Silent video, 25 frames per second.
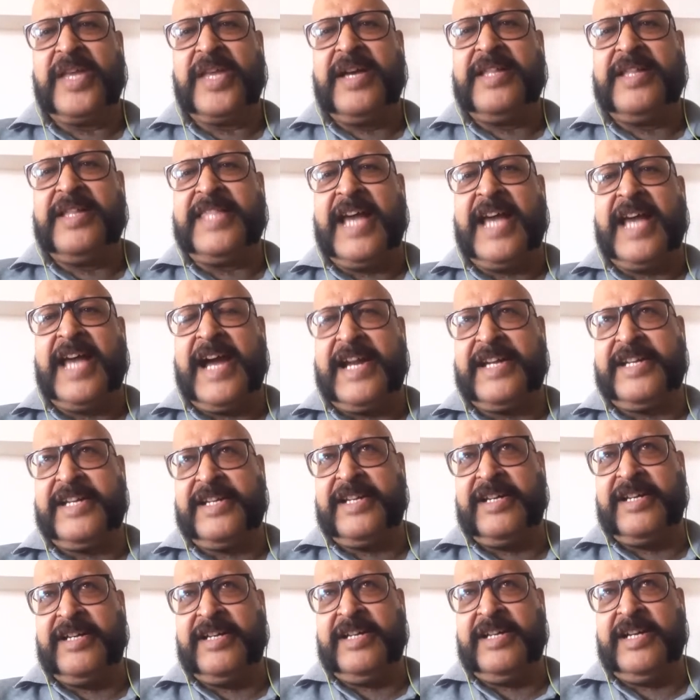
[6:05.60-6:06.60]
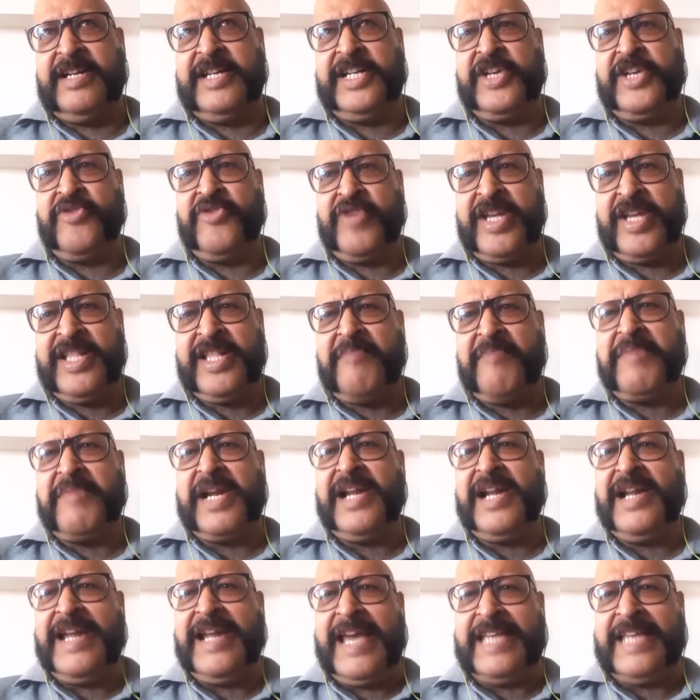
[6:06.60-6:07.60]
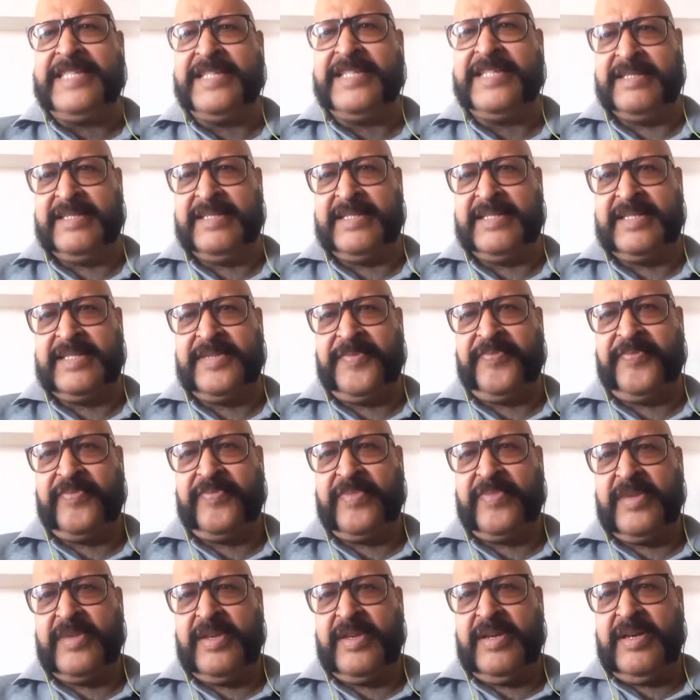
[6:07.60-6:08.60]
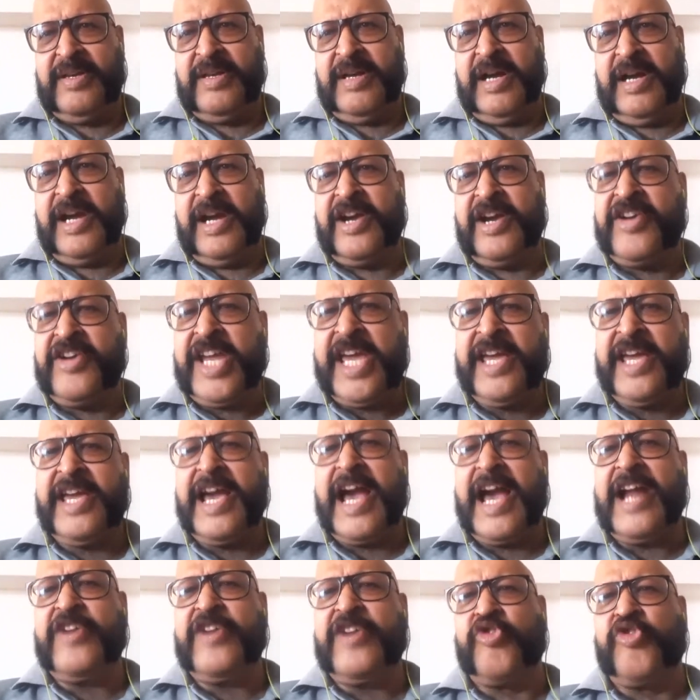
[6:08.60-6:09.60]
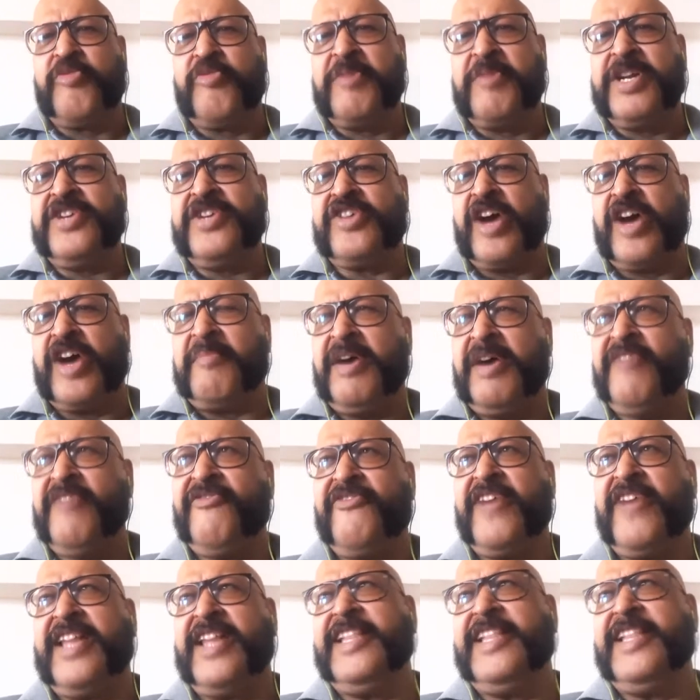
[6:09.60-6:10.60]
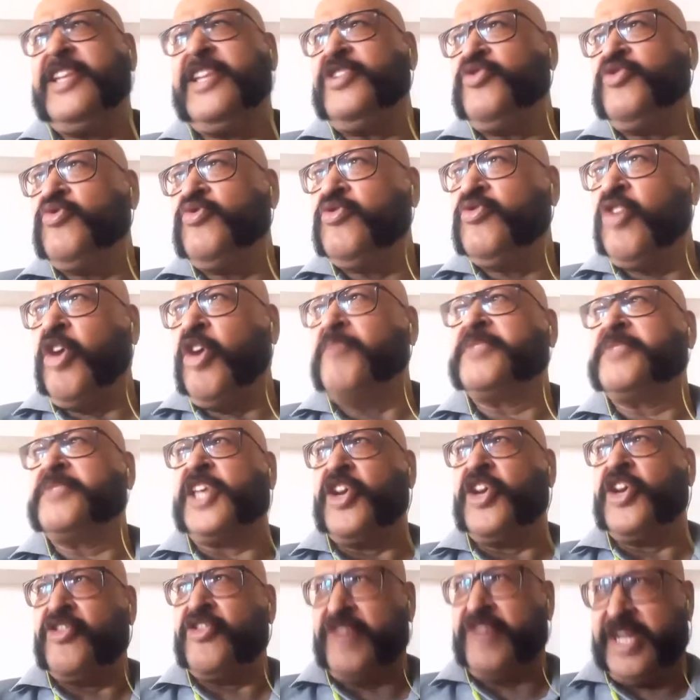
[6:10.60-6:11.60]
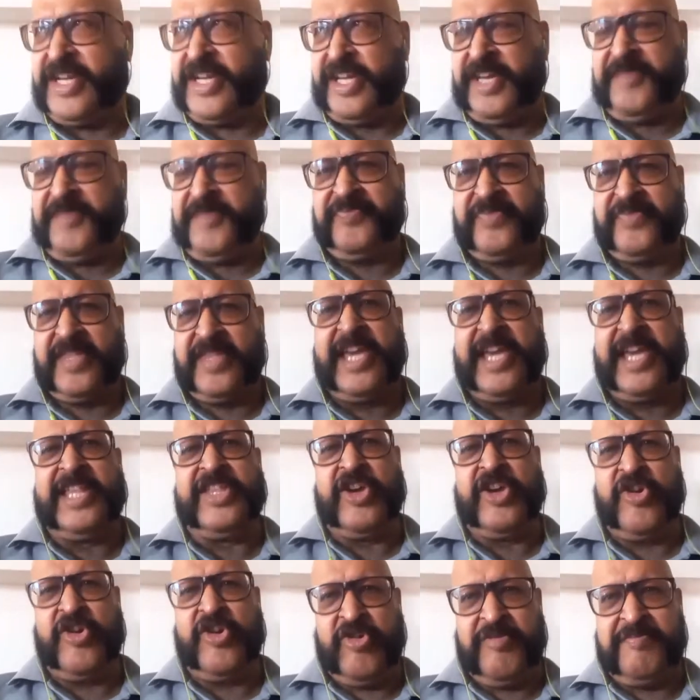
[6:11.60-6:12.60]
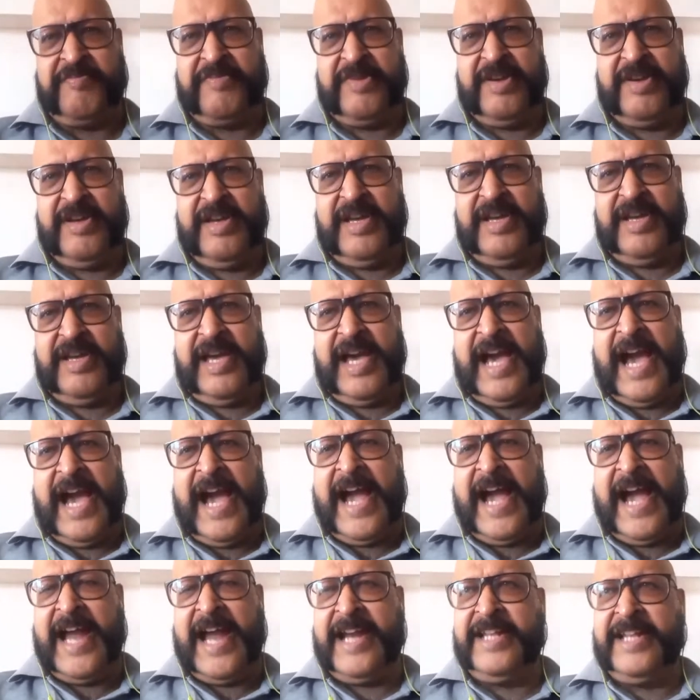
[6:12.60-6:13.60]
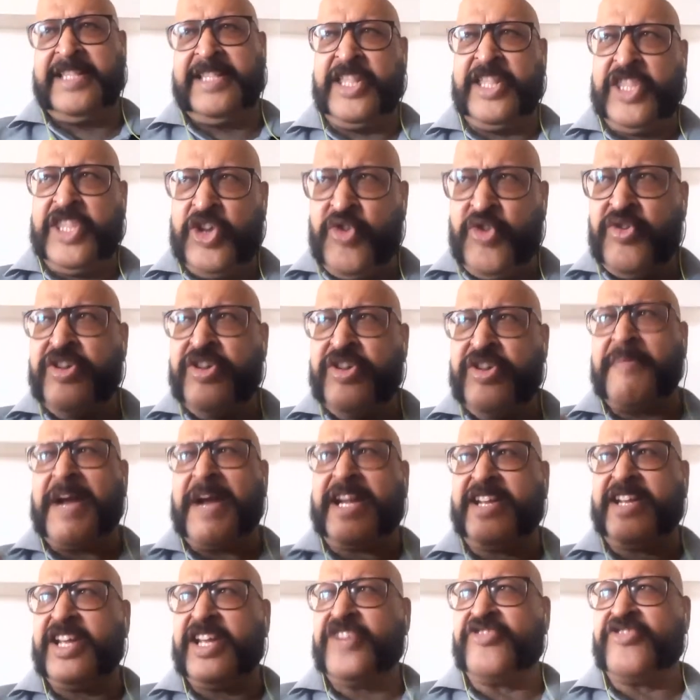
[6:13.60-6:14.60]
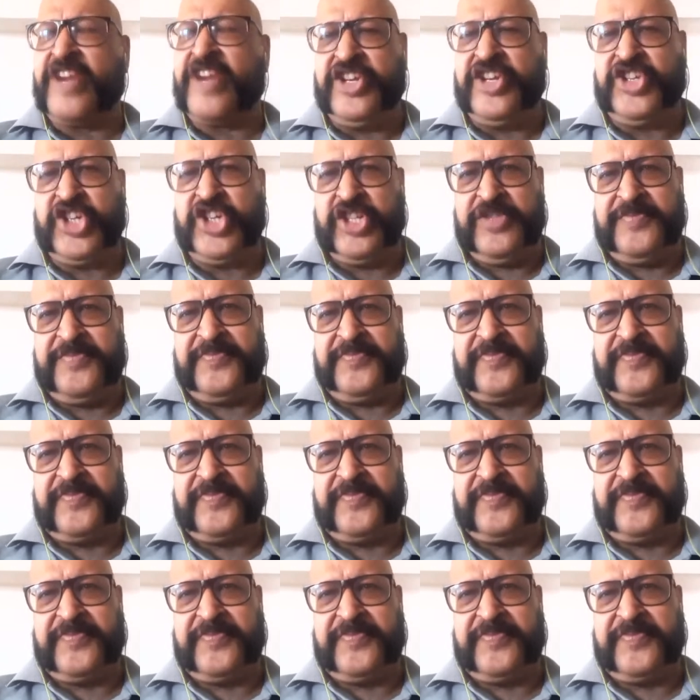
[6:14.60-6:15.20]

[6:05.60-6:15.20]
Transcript: that during the Middle Ages, Greek and Roman drama fell into obscurity in Europe, and the new dramatic tradition